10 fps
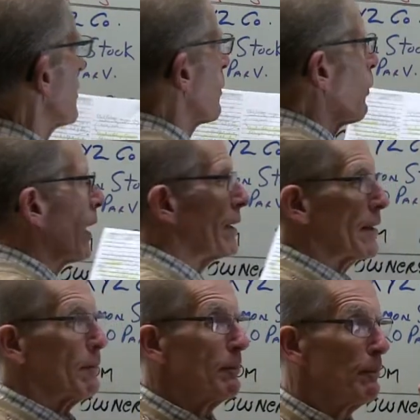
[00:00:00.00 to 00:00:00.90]
in the way
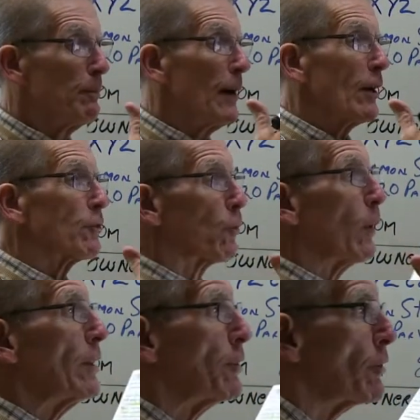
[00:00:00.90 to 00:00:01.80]
that best
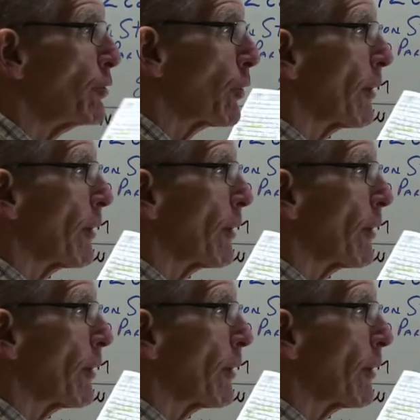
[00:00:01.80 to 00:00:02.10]
reaches your